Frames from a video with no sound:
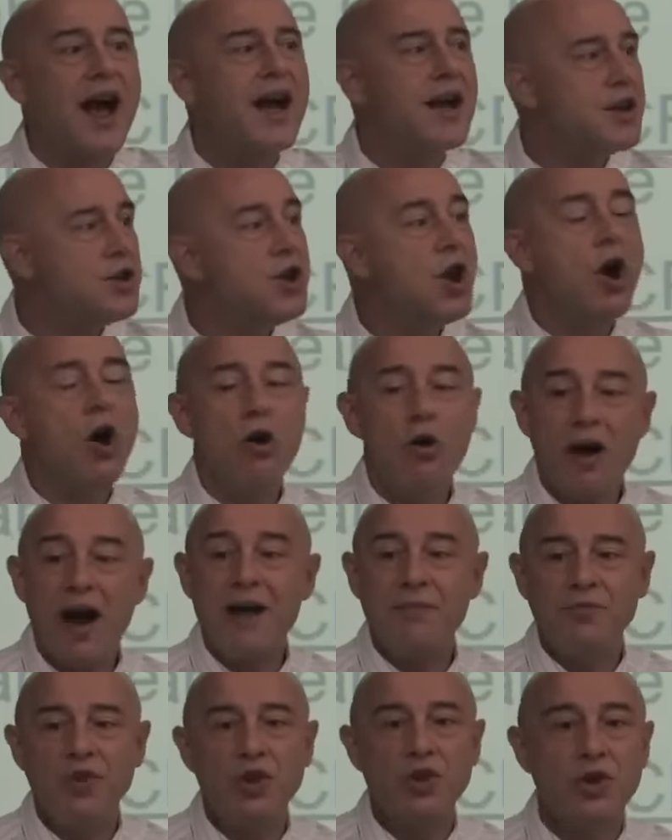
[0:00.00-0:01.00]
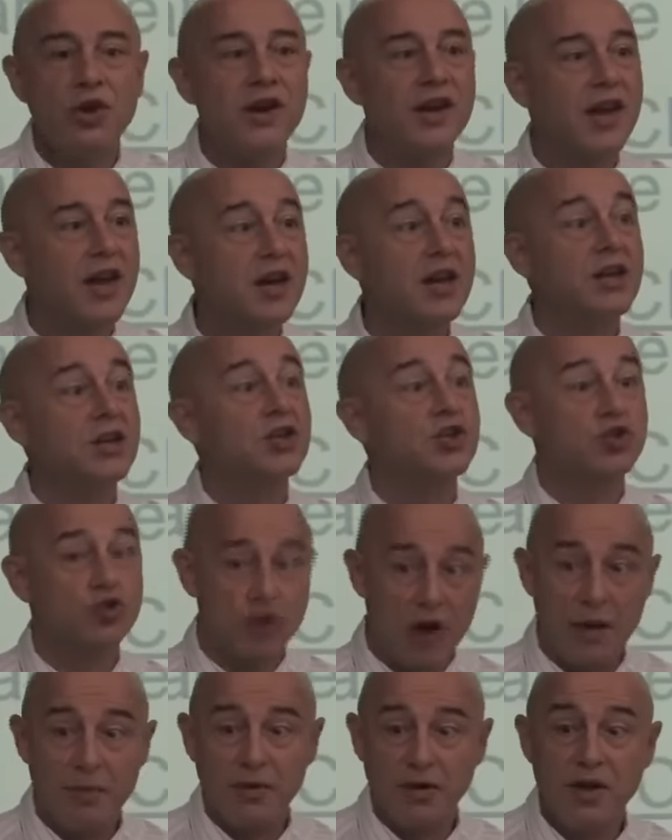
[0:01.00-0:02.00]
I know I'm not going to get in
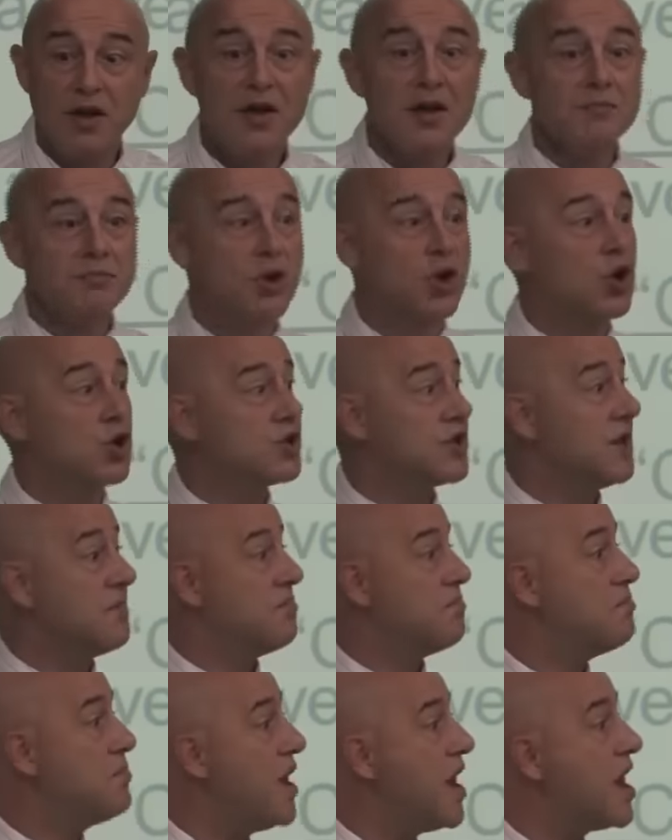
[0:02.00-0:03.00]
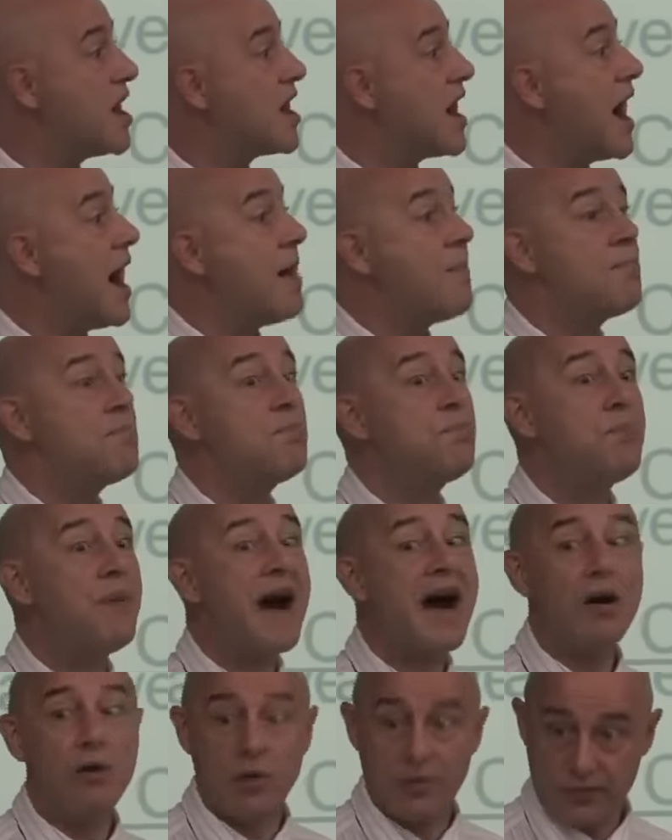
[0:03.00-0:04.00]
trouble because I'm big, I'm
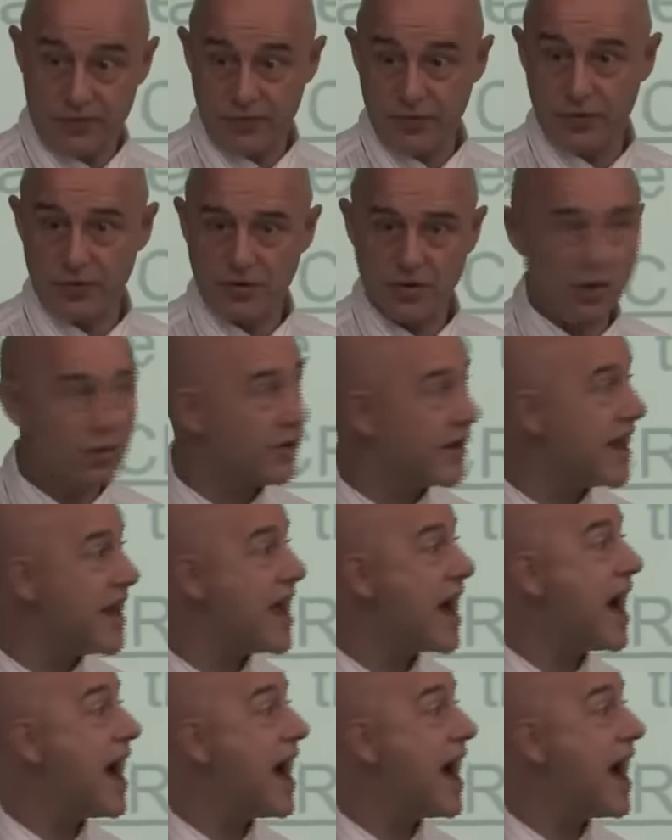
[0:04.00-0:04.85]
powerful, okay?